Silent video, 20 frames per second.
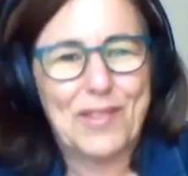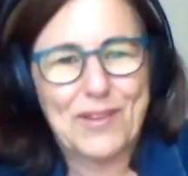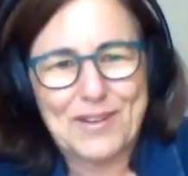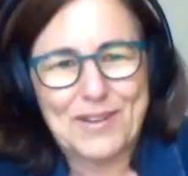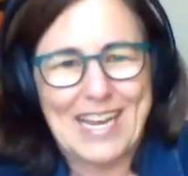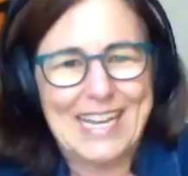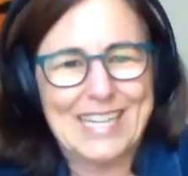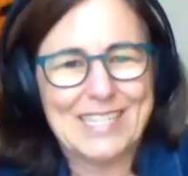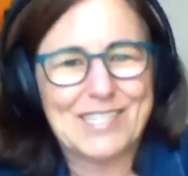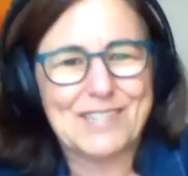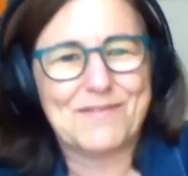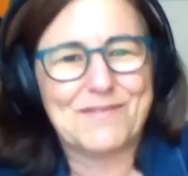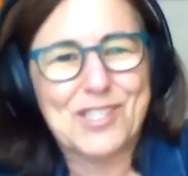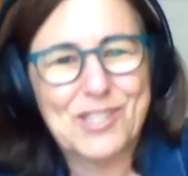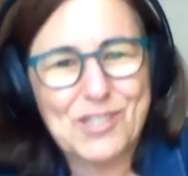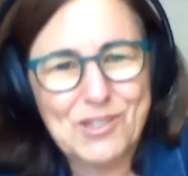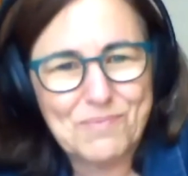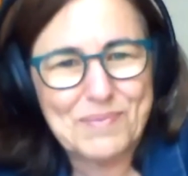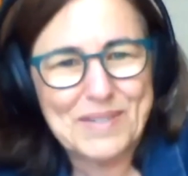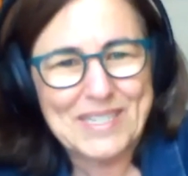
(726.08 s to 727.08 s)
all their cans of
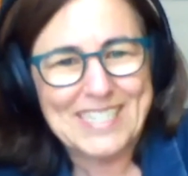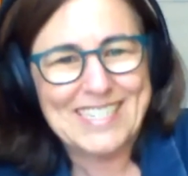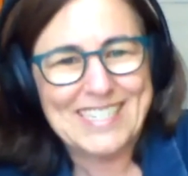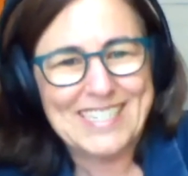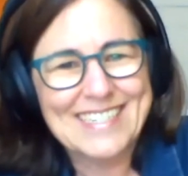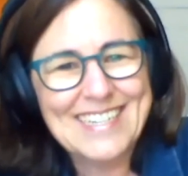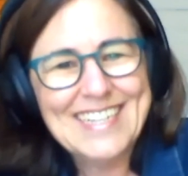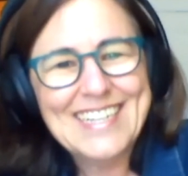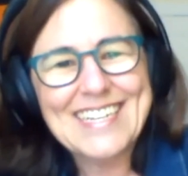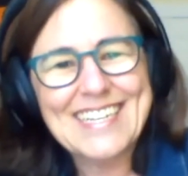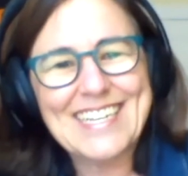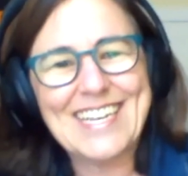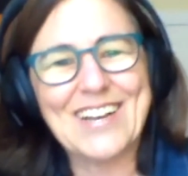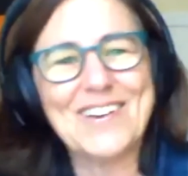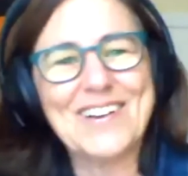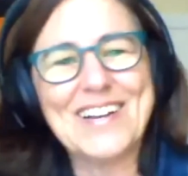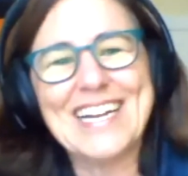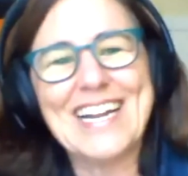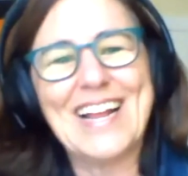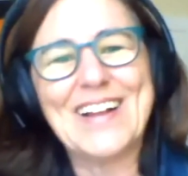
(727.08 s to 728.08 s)
soup in it and
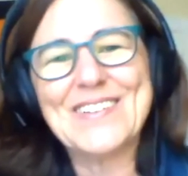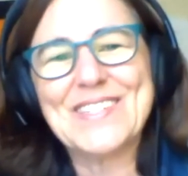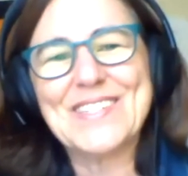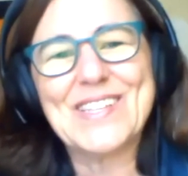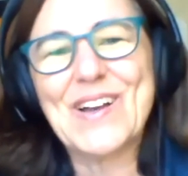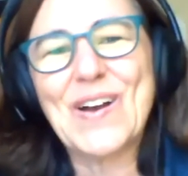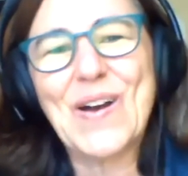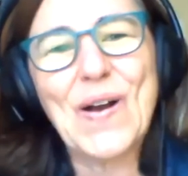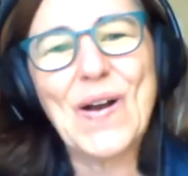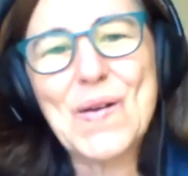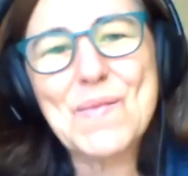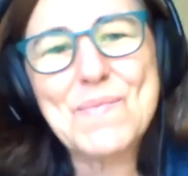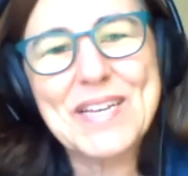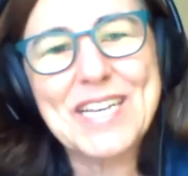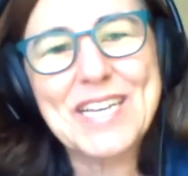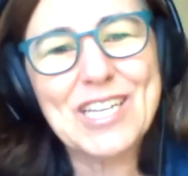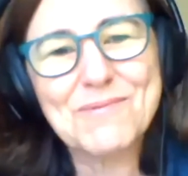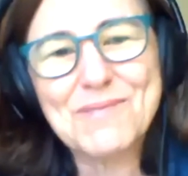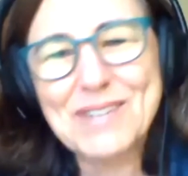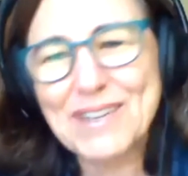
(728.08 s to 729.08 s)
carrying it out to the car,
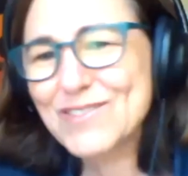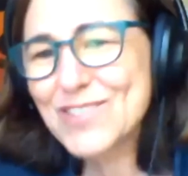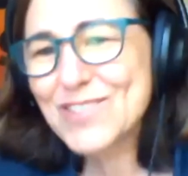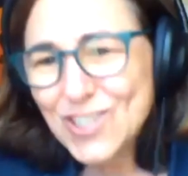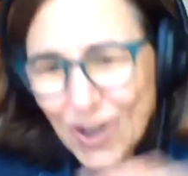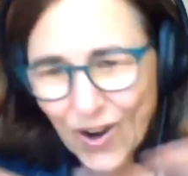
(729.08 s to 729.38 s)
because we have